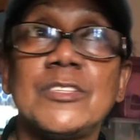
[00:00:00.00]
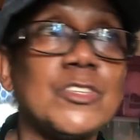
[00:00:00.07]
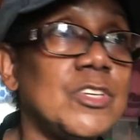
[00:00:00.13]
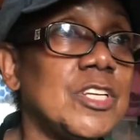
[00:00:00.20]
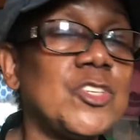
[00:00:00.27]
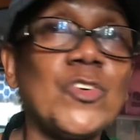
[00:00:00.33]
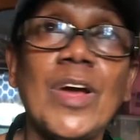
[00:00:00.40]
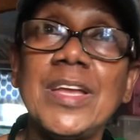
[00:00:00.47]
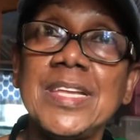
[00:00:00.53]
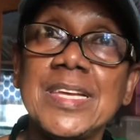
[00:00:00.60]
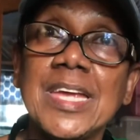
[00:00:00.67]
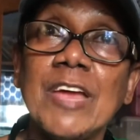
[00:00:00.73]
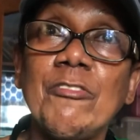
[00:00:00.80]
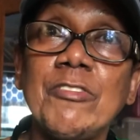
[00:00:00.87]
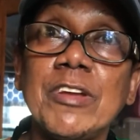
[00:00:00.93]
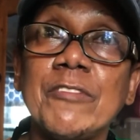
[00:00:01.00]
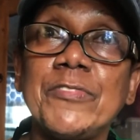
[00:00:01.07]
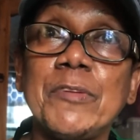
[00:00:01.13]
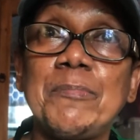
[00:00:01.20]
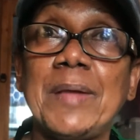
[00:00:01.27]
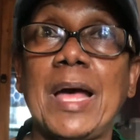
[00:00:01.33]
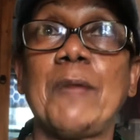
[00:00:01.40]
So they're trying to get rid of
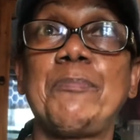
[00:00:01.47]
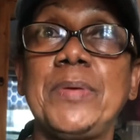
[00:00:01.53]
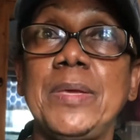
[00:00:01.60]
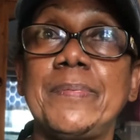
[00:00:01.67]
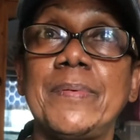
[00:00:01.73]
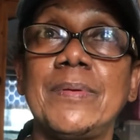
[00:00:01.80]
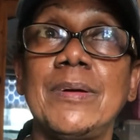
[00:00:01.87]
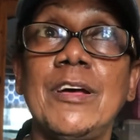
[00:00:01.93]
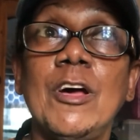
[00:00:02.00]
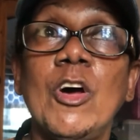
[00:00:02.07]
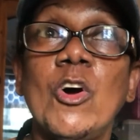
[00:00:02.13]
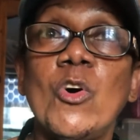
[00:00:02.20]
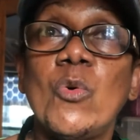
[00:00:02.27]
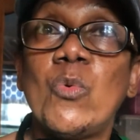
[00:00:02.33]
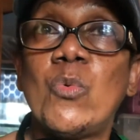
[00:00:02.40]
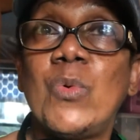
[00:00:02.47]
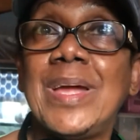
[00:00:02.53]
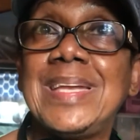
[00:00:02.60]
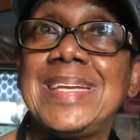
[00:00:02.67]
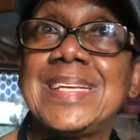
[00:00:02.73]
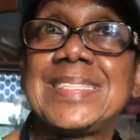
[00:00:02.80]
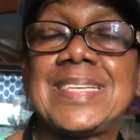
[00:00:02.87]
the black people. Mm-hmm.
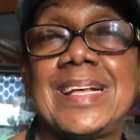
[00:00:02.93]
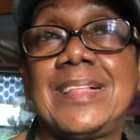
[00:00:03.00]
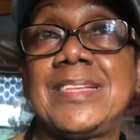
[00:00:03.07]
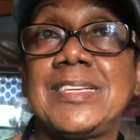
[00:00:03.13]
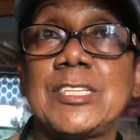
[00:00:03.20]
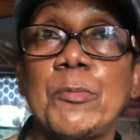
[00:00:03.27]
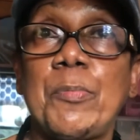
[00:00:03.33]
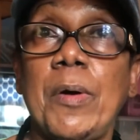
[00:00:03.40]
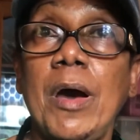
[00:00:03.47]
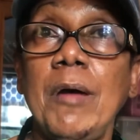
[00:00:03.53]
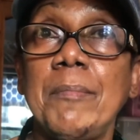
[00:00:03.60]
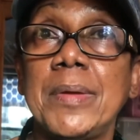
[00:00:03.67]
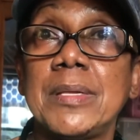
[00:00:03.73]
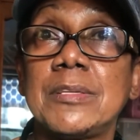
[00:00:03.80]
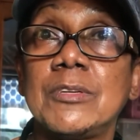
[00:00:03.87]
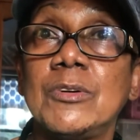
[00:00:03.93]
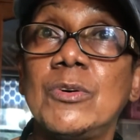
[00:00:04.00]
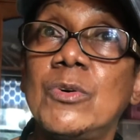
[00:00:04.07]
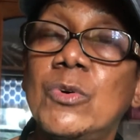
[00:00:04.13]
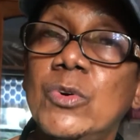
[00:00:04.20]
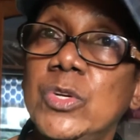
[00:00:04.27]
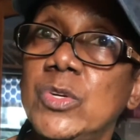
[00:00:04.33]
When they sell these apartments,
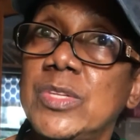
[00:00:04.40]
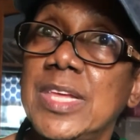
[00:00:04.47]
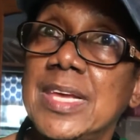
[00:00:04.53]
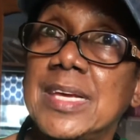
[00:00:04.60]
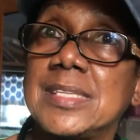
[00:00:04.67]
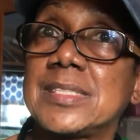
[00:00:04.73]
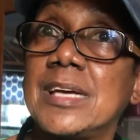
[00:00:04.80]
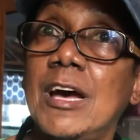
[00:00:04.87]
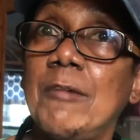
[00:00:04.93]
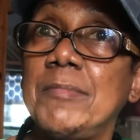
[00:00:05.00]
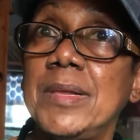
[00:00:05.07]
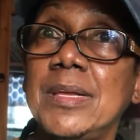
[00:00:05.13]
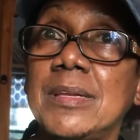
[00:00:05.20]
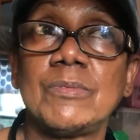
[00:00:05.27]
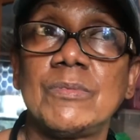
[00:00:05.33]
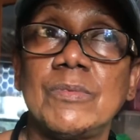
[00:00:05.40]
who you think is coming in?